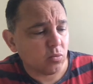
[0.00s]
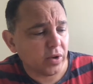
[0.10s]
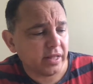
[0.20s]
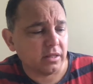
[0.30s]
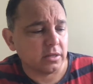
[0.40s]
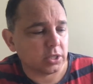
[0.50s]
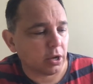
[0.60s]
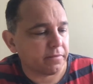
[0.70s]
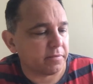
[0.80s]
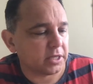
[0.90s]
will,
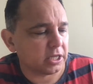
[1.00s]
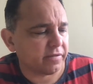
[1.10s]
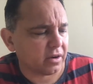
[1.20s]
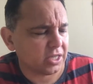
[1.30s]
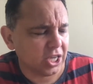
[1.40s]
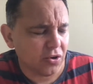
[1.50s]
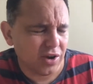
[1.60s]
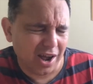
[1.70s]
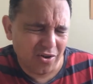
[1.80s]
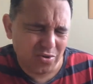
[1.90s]
sobbed Mrs. Fox.
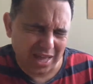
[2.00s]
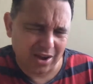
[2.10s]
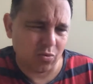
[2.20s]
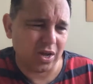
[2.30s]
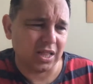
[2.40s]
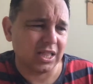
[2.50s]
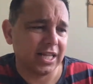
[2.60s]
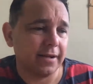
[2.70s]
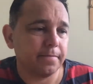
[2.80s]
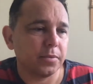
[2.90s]
You know they will.
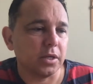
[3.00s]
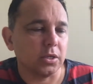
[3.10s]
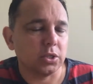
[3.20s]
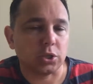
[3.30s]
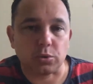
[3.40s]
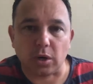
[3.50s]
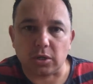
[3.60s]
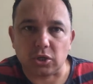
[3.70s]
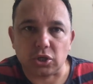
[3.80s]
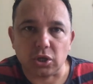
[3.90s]

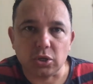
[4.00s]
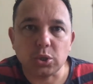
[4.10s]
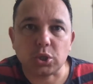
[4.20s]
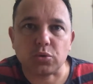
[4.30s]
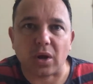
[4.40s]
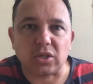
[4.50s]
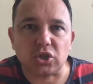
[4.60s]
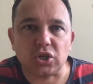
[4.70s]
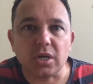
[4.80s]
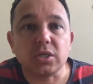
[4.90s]
Scrunch,
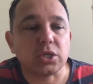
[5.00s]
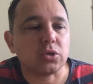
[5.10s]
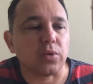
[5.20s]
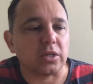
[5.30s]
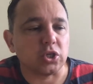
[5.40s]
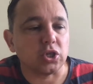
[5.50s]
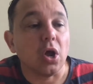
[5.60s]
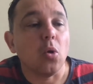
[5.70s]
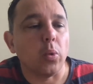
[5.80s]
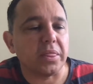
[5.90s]
scrunch, scrunch
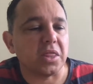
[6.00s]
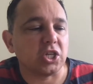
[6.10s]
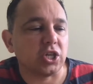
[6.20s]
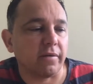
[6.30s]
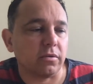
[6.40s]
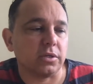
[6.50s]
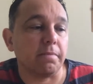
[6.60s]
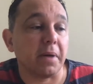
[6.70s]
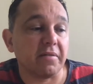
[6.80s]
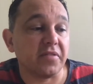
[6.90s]
went the shovels
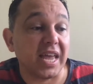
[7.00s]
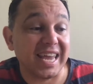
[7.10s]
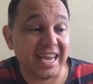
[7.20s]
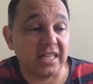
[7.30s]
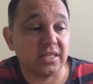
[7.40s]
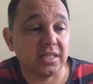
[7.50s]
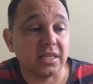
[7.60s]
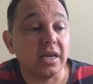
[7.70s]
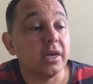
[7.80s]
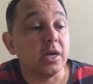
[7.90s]
above their
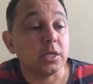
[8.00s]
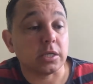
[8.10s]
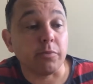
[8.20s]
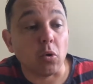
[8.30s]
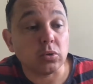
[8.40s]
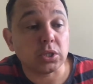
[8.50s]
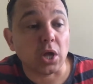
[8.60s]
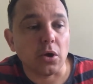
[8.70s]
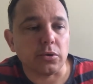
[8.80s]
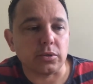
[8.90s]
heads. Small
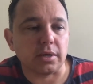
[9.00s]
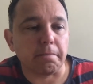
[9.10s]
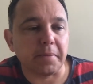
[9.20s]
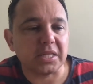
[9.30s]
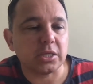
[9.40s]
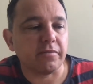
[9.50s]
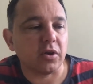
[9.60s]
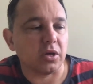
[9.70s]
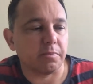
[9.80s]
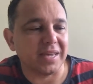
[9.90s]
stones and bits of
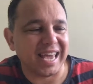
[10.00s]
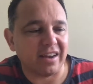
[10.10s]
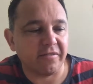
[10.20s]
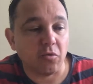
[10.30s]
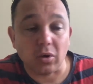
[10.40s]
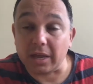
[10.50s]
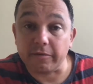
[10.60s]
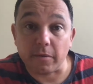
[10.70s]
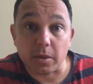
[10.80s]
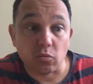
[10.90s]
earth began falling
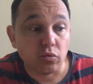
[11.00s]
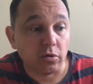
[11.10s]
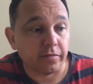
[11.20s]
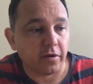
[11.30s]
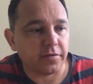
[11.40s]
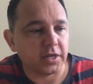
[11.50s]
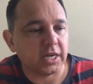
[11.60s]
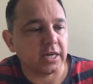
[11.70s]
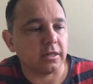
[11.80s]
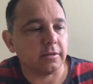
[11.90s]
from the roof of the
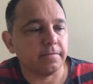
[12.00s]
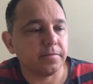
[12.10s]
tunnel.